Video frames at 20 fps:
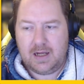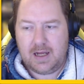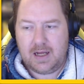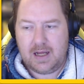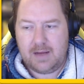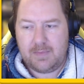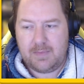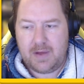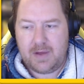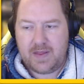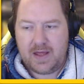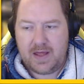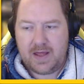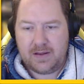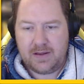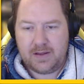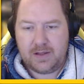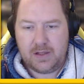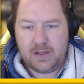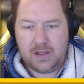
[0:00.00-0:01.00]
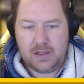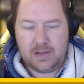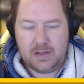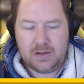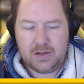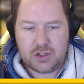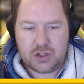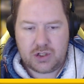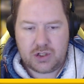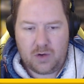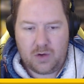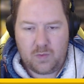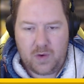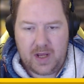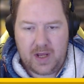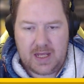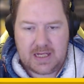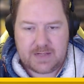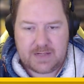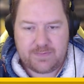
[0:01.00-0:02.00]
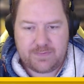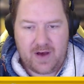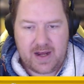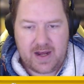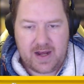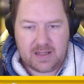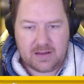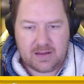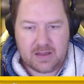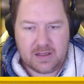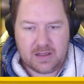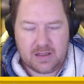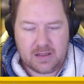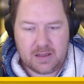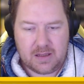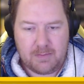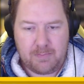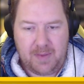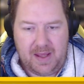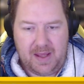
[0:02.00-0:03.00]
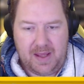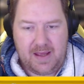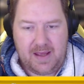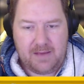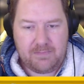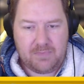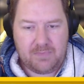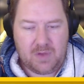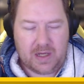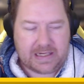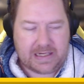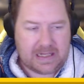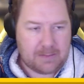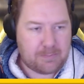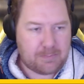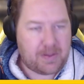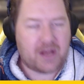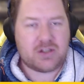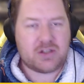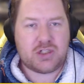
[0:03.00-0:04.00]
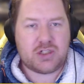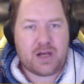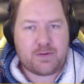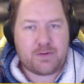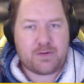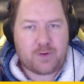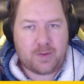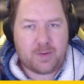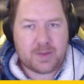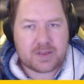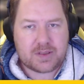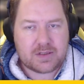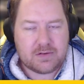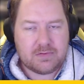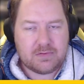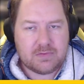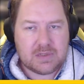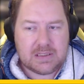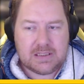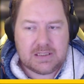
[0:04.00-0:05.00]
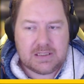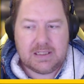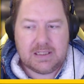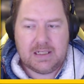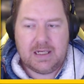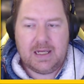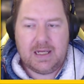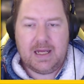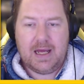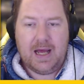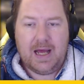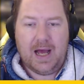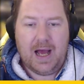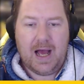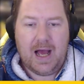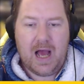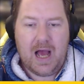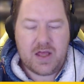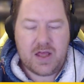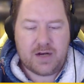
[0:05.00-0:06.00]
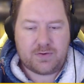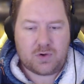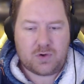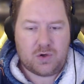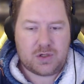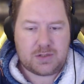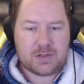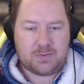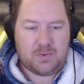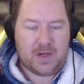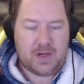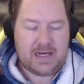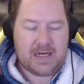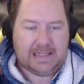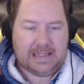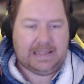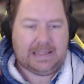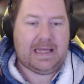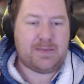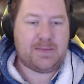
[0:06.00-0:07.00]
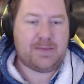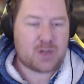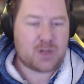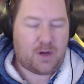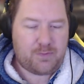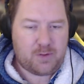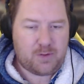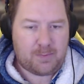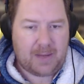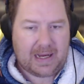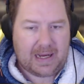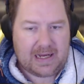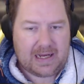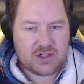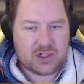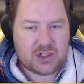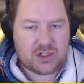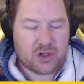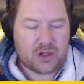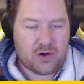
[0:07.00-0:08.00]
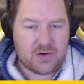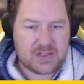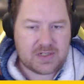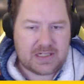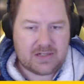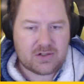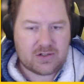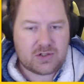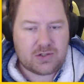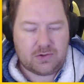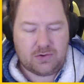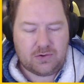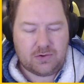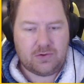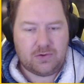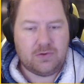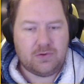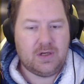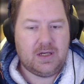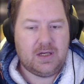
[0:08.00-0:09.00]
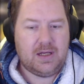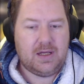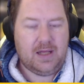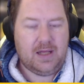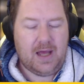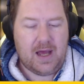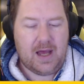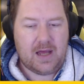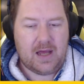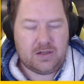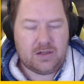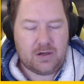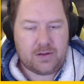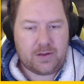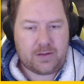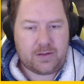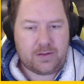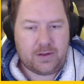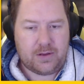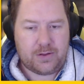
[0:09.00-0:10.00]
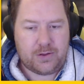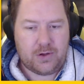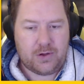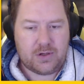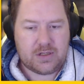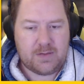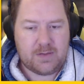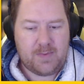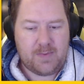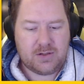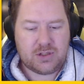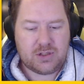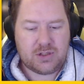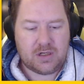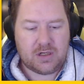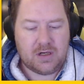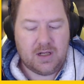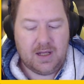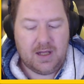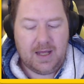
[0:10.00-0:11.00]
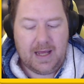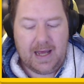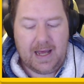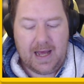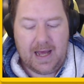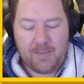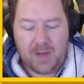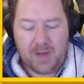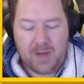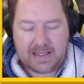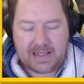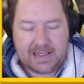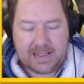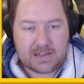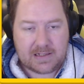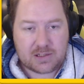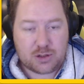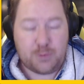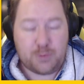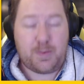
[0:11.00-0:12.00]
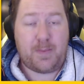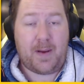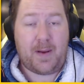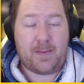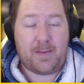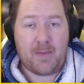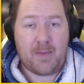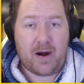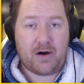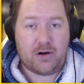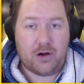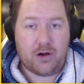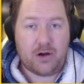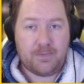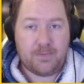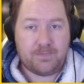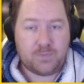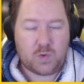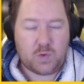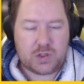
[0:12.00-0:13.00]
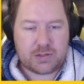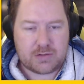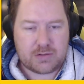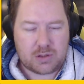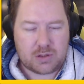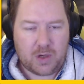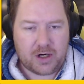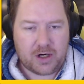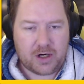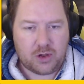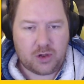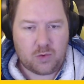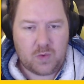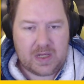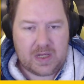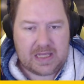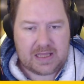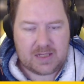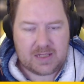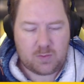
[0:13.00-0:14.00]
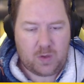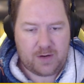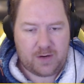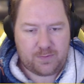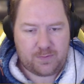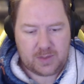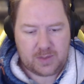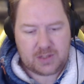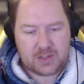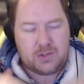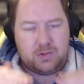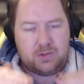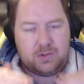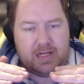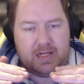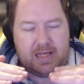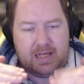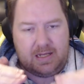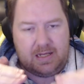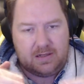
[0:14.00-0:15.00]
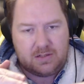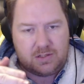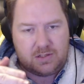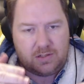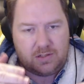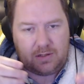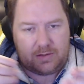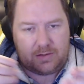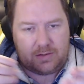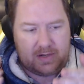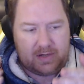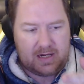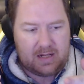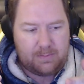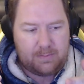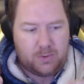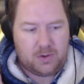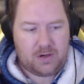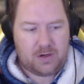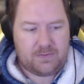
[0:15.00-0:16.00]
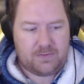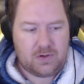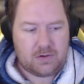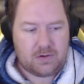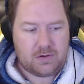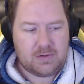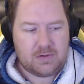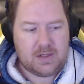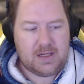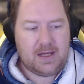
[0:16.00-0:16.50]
And then the shot where he's fighting the bear, I get Punch Out from it. And then of course when he leaps off the page and goes into the third dimension, I get Super Paper Mario, which is the one on the Wii that went from the 2D to the 3D point of view.